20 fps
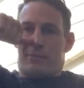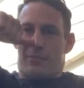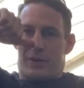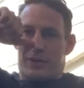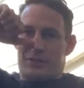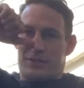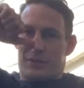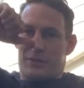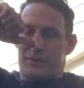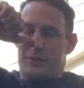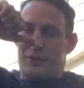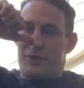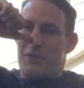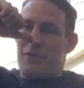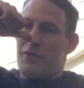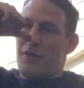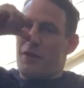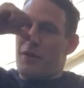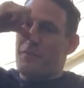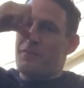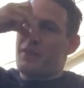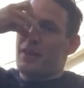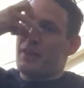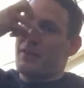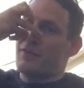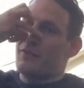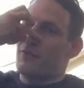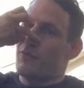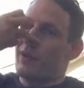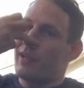pressing with your thumb
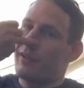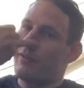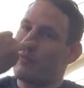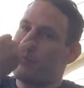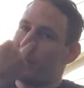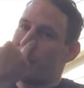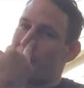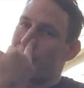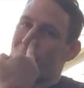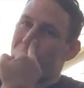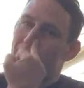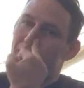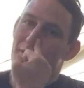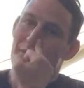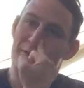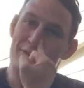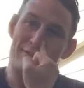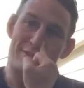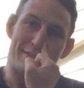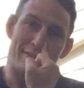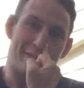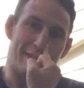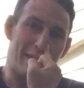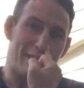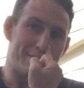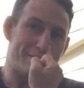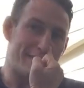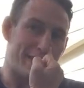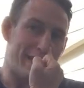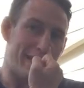and ring finger closes the
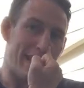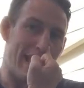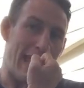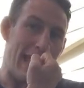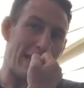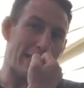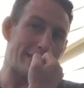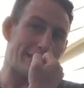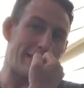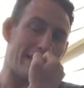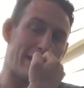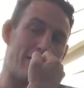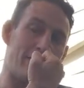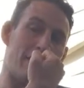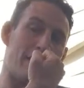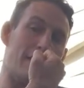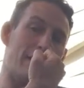left side. Exhale,